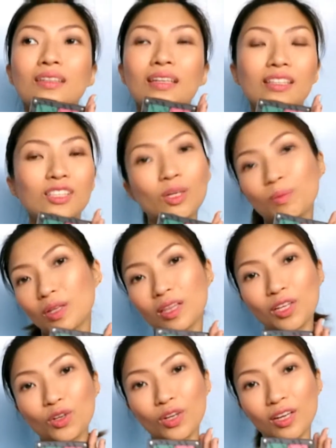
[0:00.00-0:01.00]
it's something
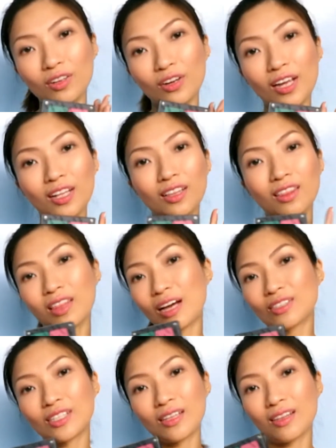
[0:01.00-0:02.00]
that you can create
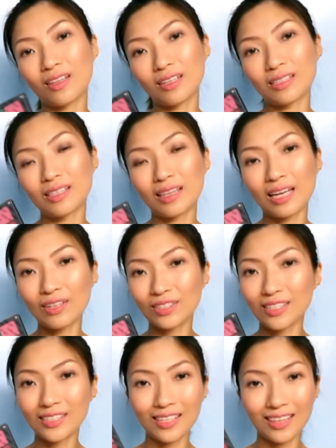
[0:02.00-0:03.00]
thousands
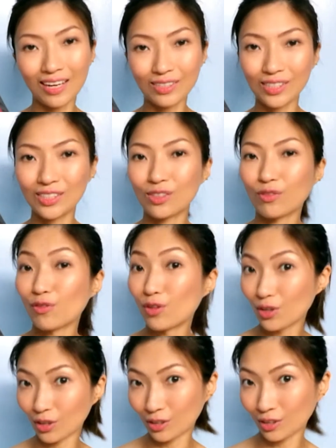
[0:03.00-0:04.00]
and thousands of looks.